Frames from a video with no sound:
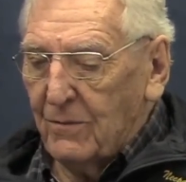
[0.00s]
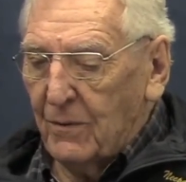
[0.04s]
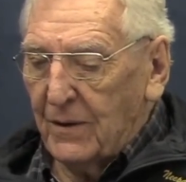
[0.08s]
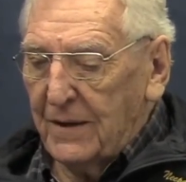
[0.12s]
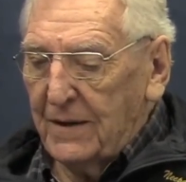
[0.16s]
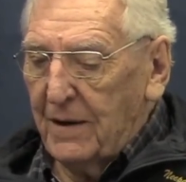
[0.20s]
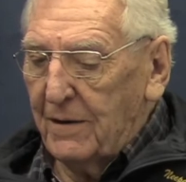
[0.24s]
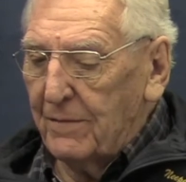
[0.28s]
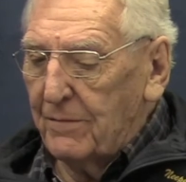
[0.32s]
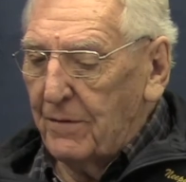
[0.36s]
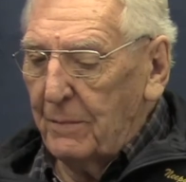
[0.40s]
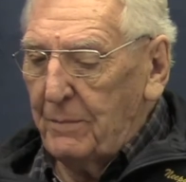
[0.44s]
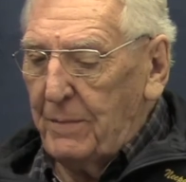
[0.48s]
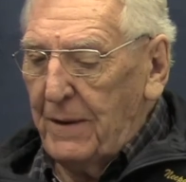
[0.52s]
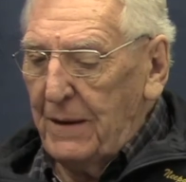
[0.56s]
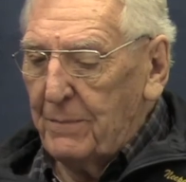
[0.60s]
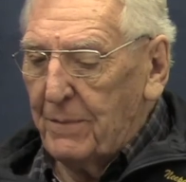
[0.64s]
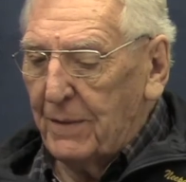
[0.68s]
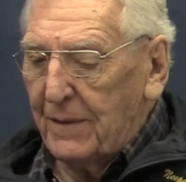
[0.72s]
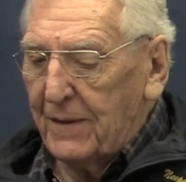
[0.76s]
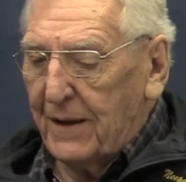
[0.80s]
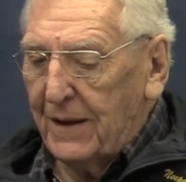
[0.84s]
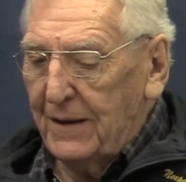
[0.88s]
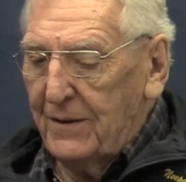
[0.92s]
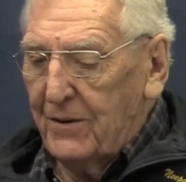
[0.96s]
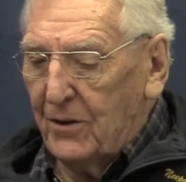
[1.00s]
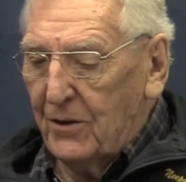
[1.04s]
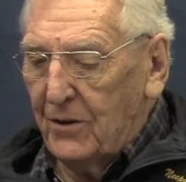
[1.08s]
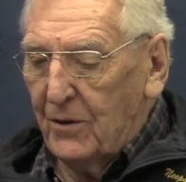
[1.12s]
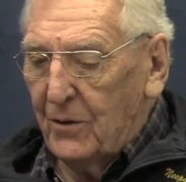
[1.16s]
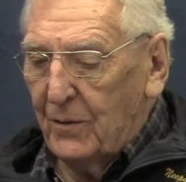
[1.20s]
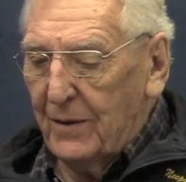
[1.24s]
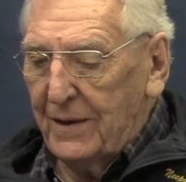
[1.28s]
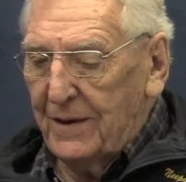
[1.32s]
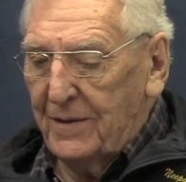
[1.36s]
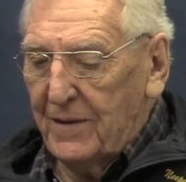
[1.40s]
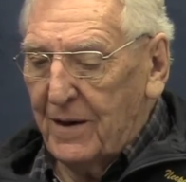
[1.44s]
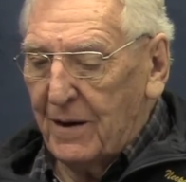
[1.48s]
whatever people can do
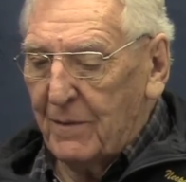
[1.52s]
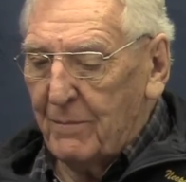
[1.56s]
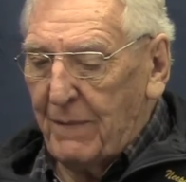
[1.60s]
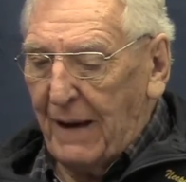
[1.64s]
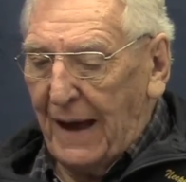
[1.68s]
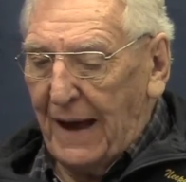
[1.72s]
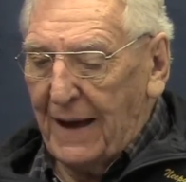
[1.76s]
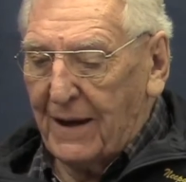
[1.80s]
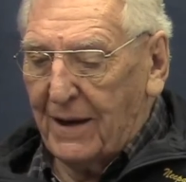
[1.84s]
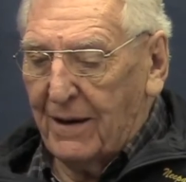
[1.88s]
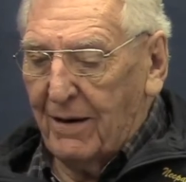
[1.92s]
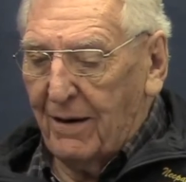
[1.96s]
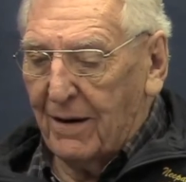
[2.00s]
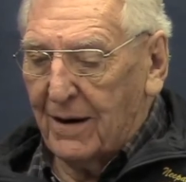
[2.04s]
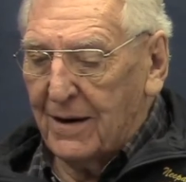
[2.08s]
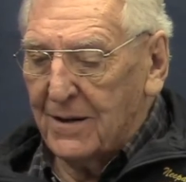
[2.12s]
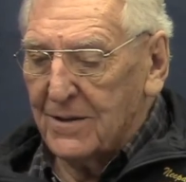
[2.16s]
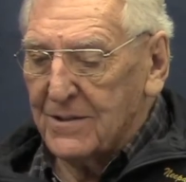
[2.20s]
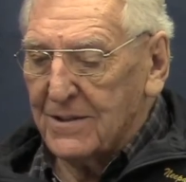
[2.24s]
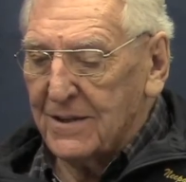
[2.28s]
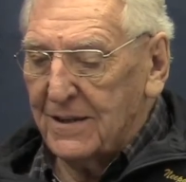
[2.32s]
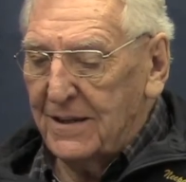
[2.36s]
in their backyards